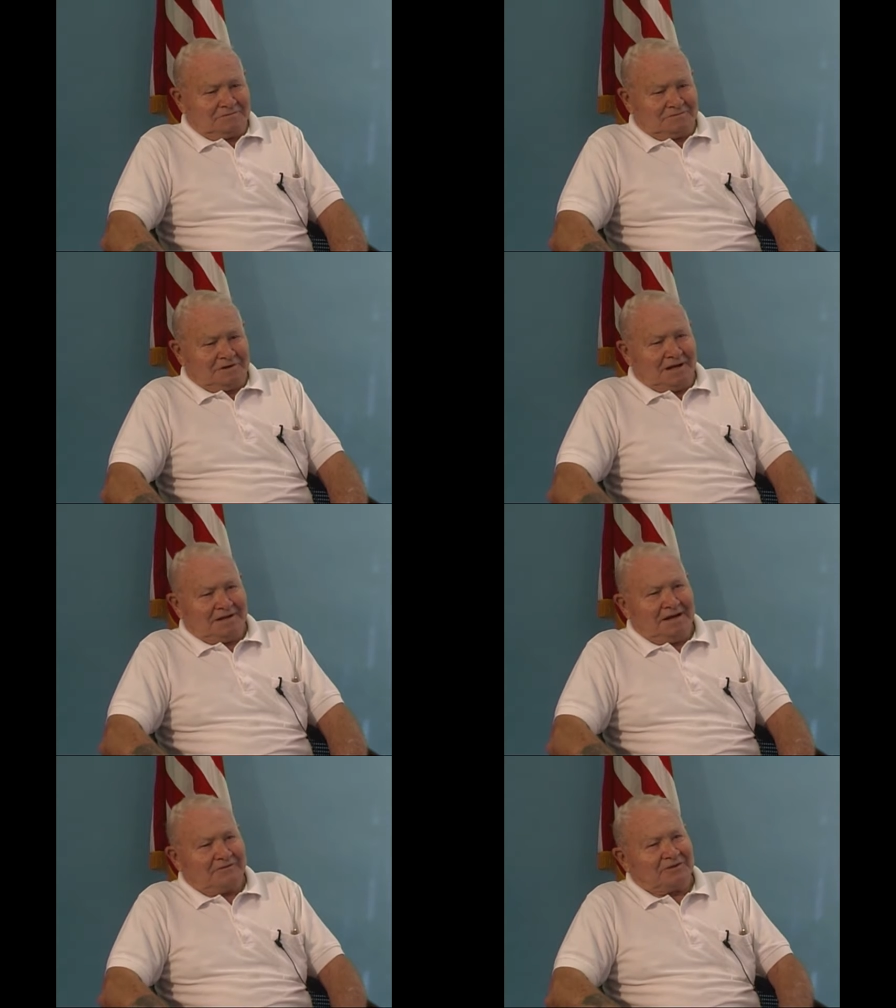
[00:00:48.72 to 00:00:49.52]
Well,
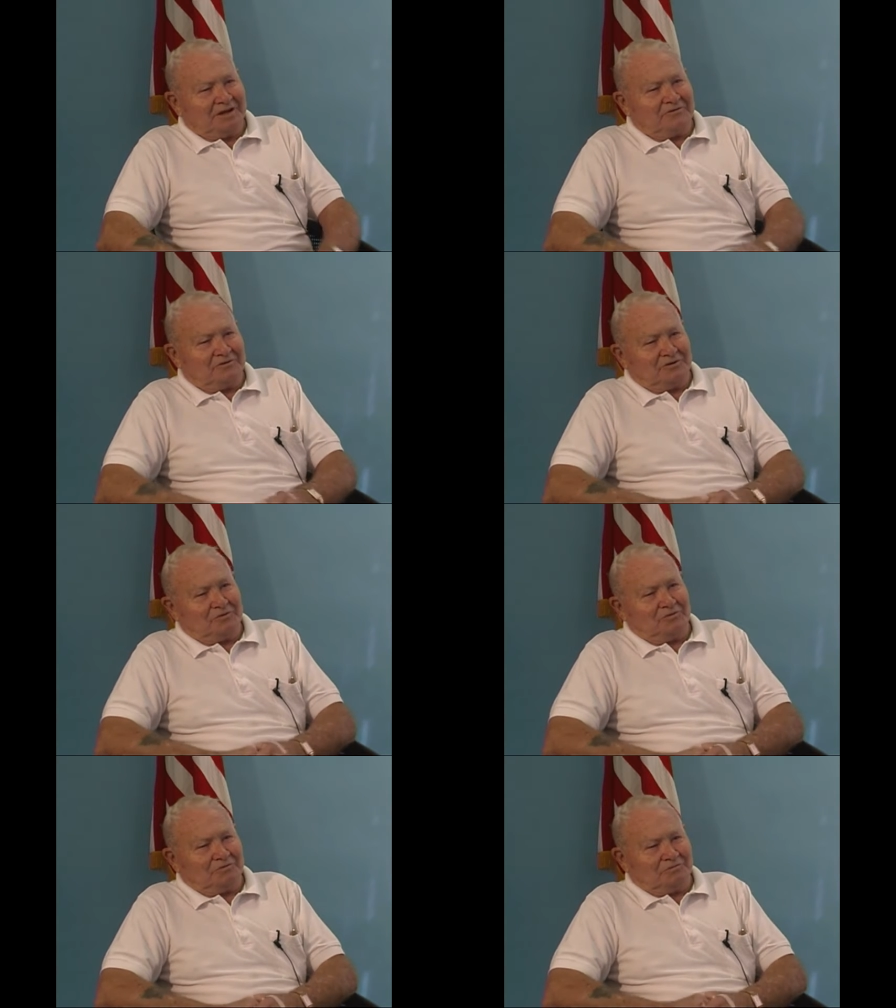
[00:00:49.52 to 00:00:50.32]
I'll have to give
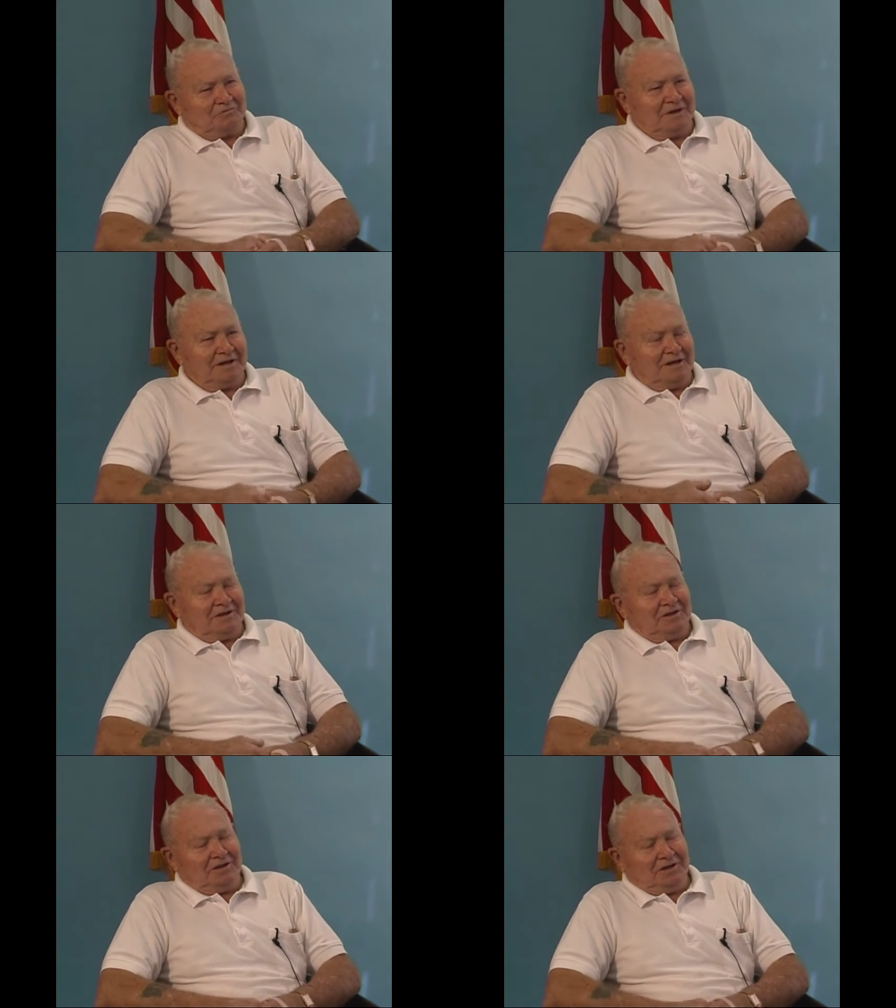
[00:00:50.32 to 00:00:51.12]
you
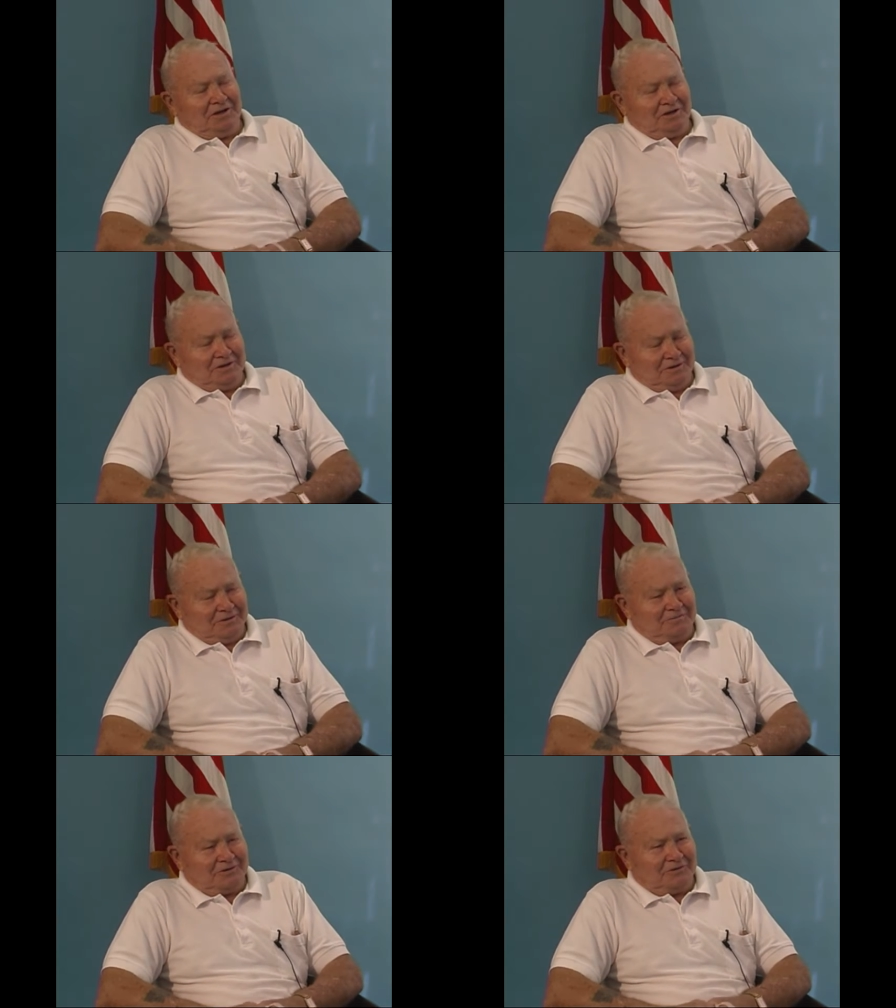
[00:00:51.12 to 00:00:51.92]
the
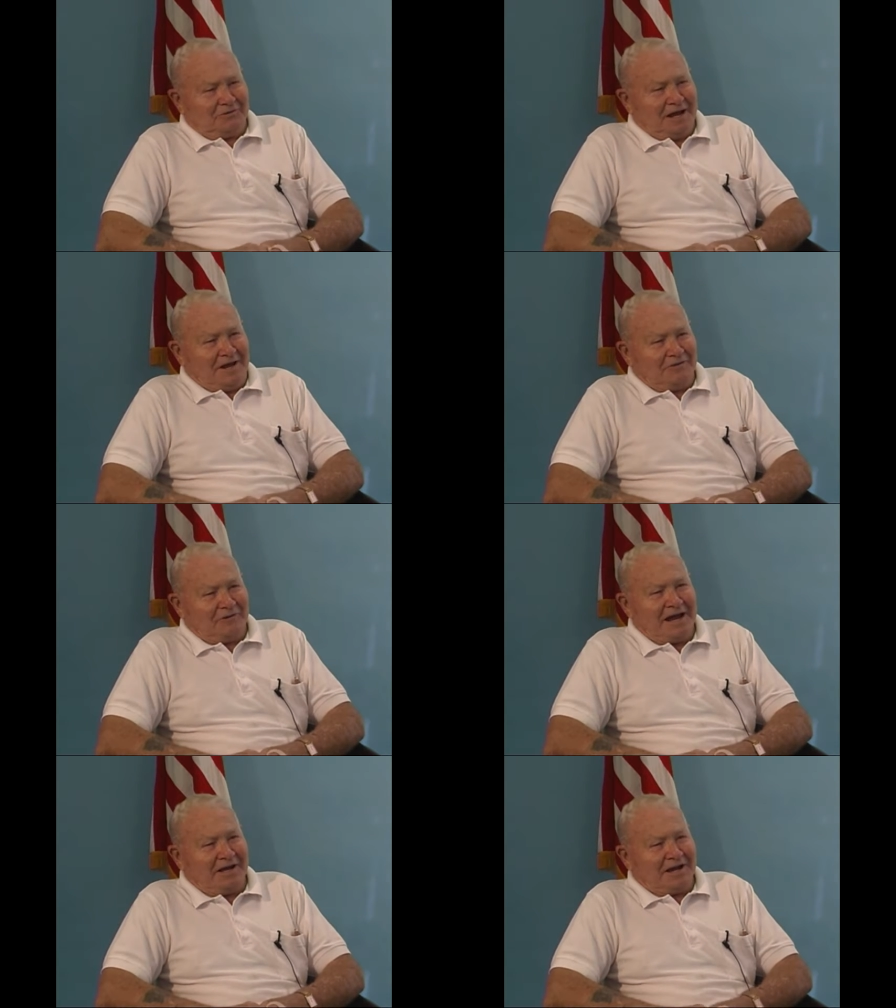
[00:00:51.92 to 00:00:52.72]
uh, ra
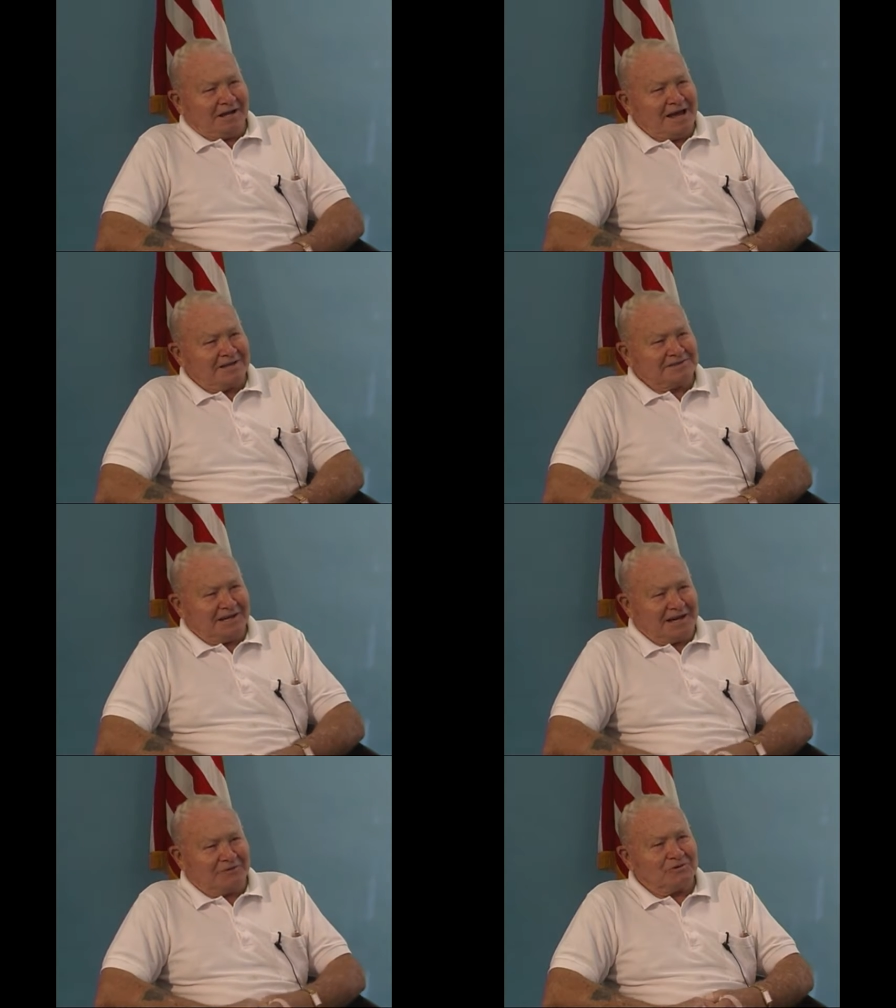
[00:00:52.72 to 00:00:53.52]
rank I last
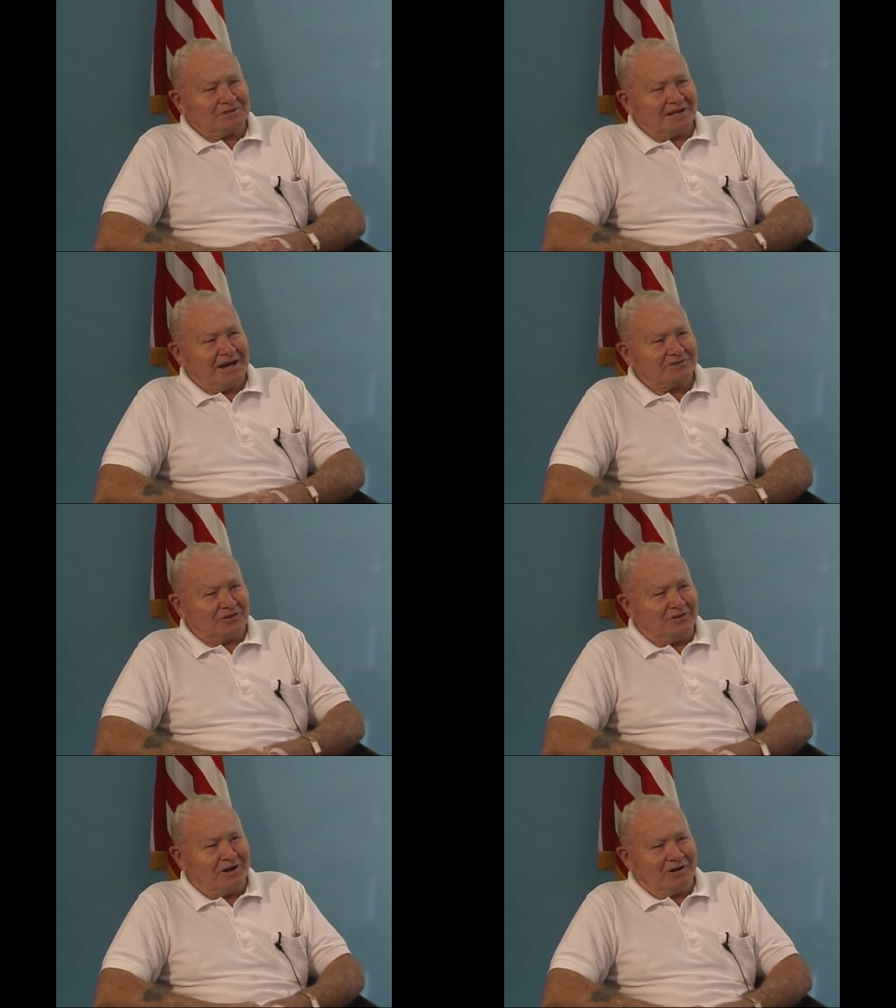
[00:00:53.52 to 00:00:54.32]
had was a
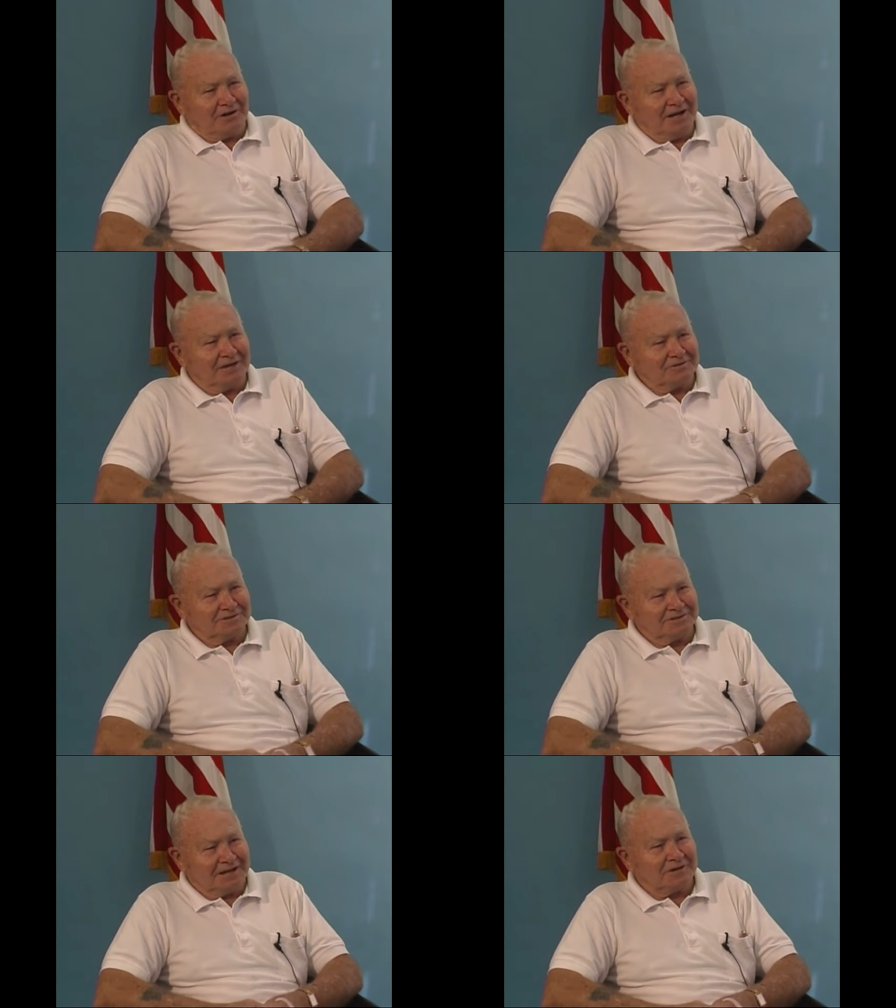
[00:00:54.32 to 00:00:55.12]
National Guard rank. I
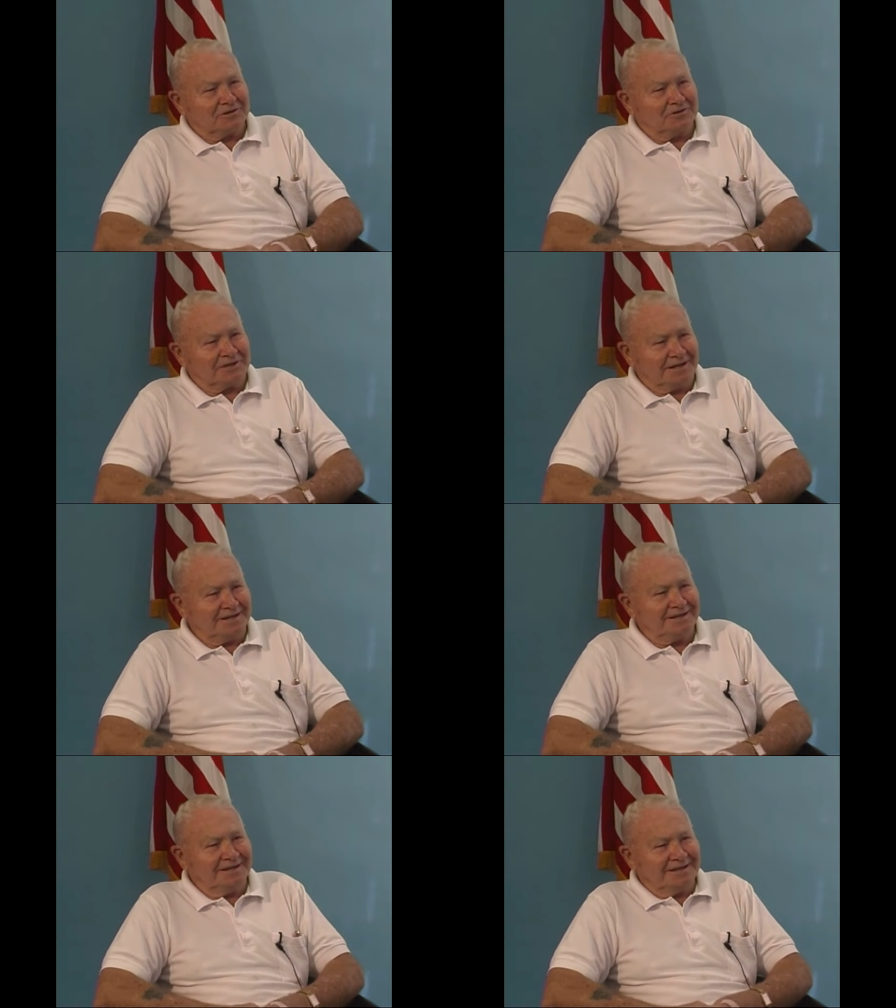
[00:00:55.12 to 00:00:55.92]
was a second
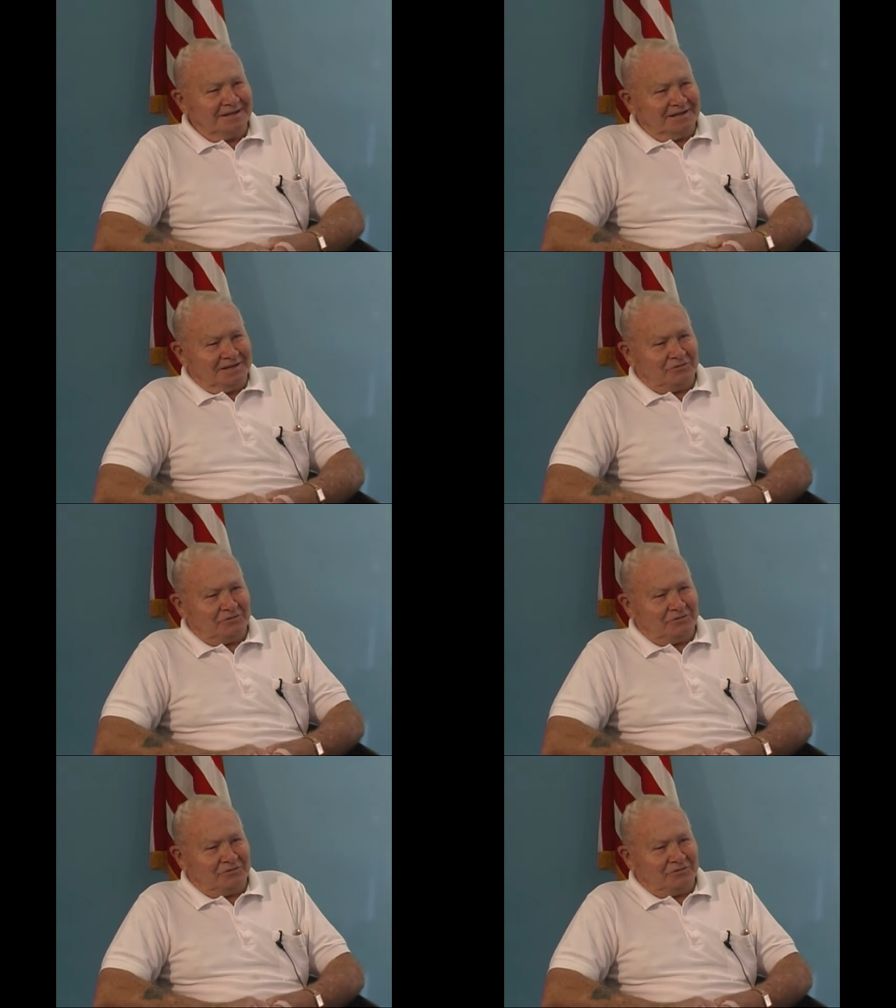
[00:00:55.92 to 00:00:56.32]
lieutenant Good.